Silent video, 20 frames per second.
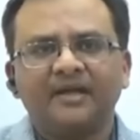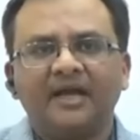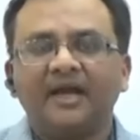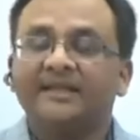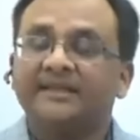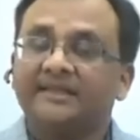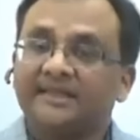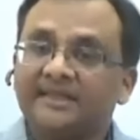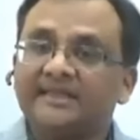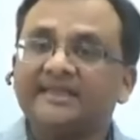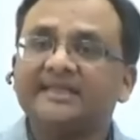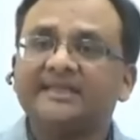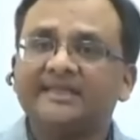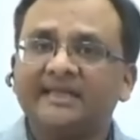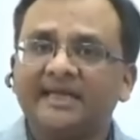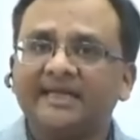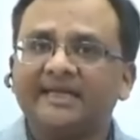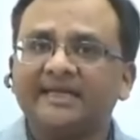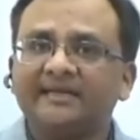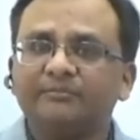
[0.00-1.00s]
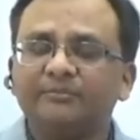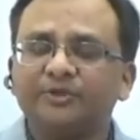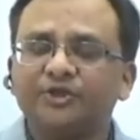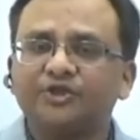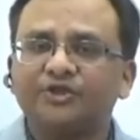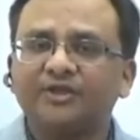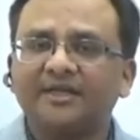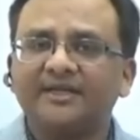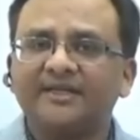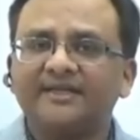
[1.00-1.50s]
And these Celtic
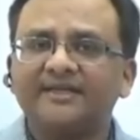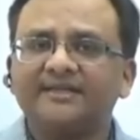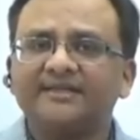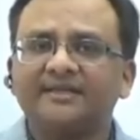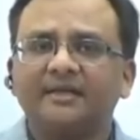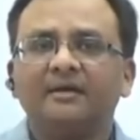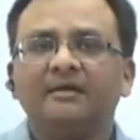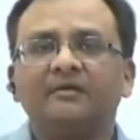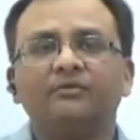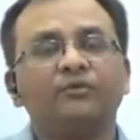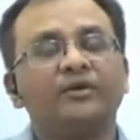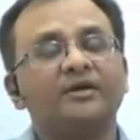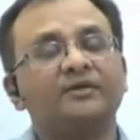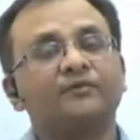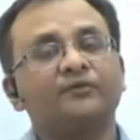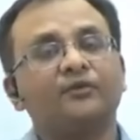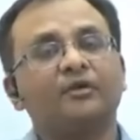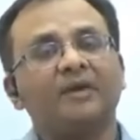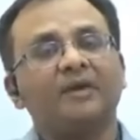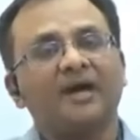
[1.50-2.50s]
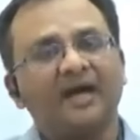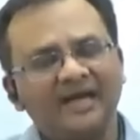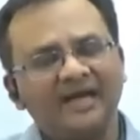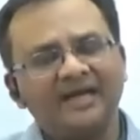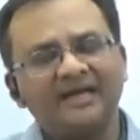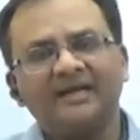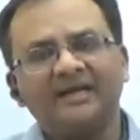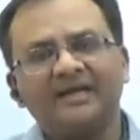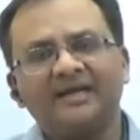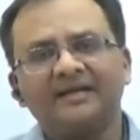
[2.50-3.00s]
missionaries were from
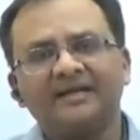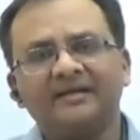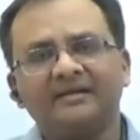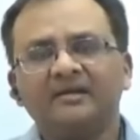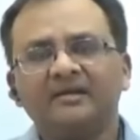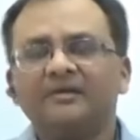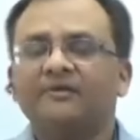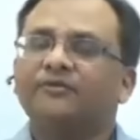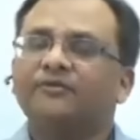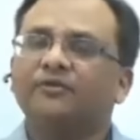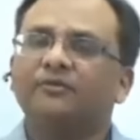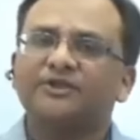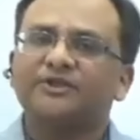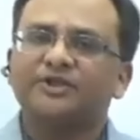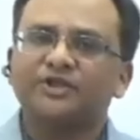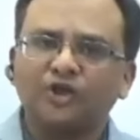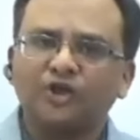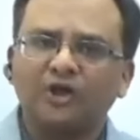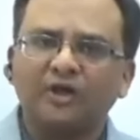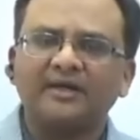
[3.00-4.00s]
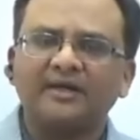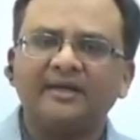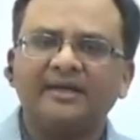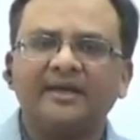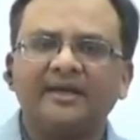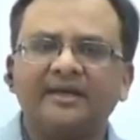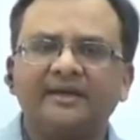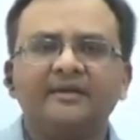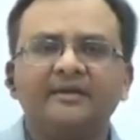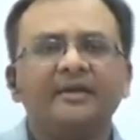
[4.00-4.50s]
Ireland, from
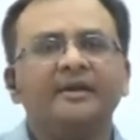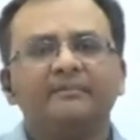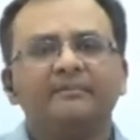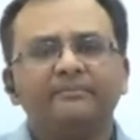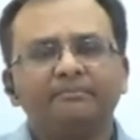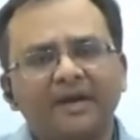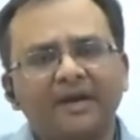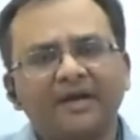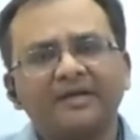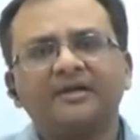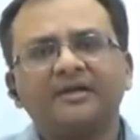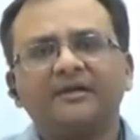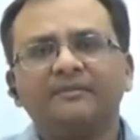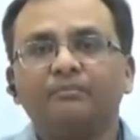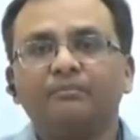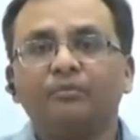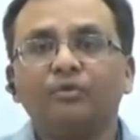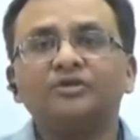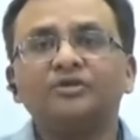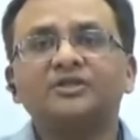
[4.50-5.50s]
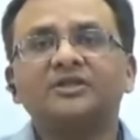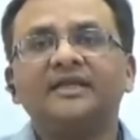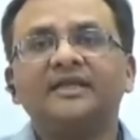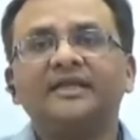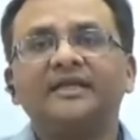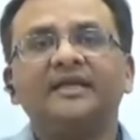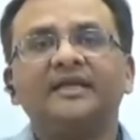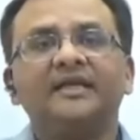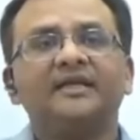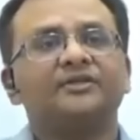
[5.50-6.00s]
Scotland, but
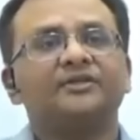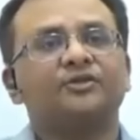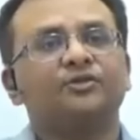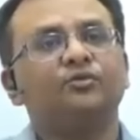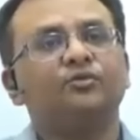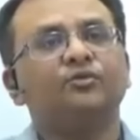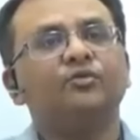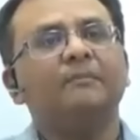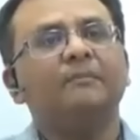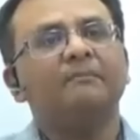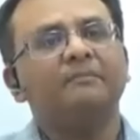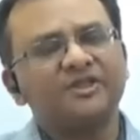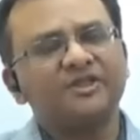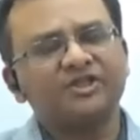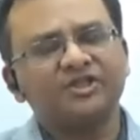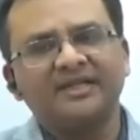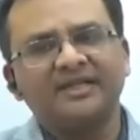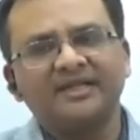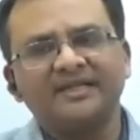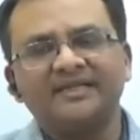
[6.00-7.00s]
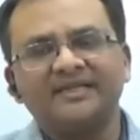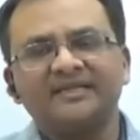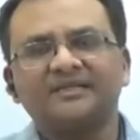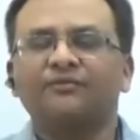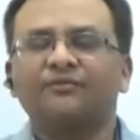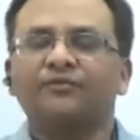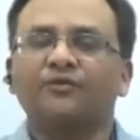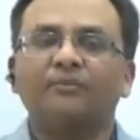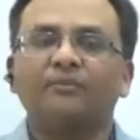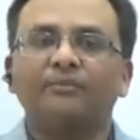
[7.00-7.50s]
mostly through missionaries
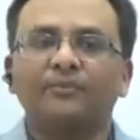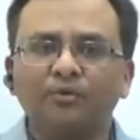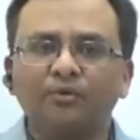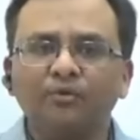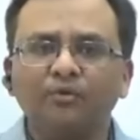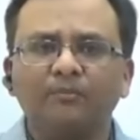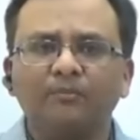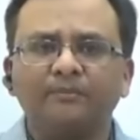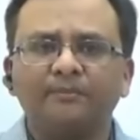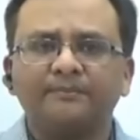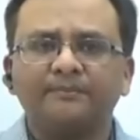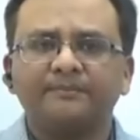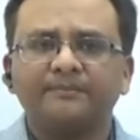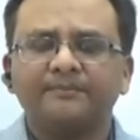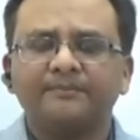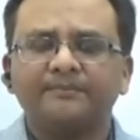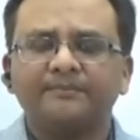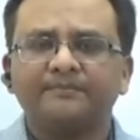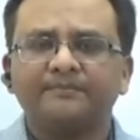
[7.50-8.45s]
from Rome.